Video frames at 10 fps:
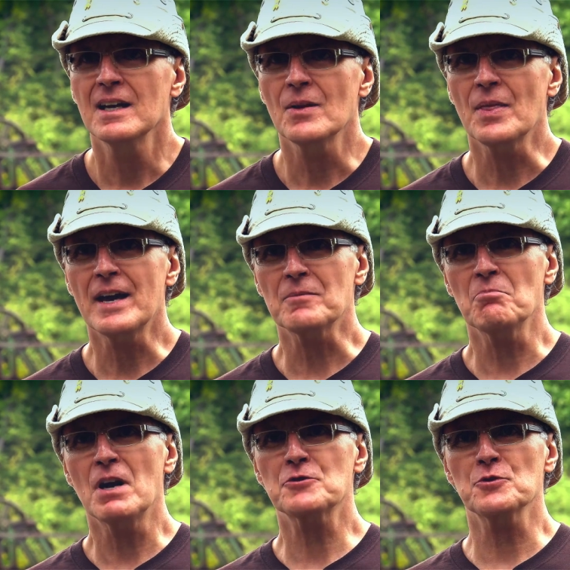That
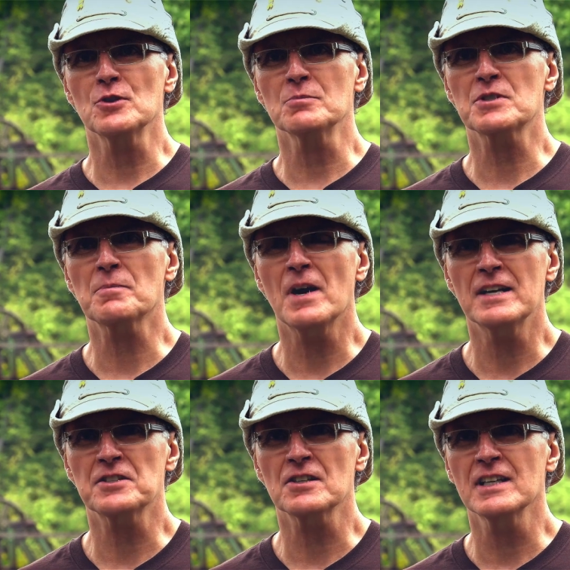mushroom,
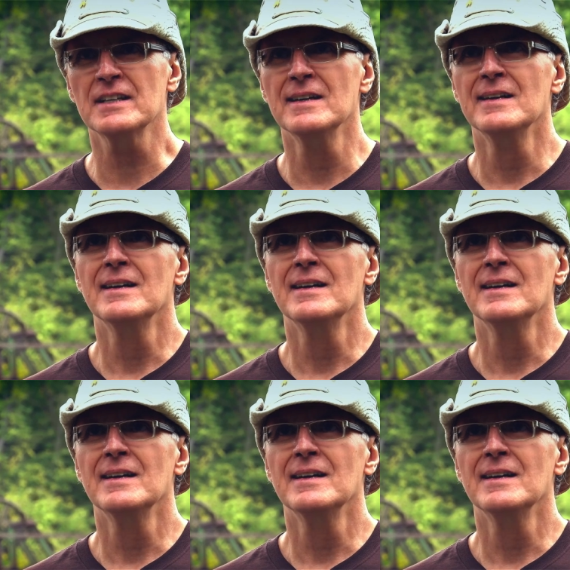surprisingly,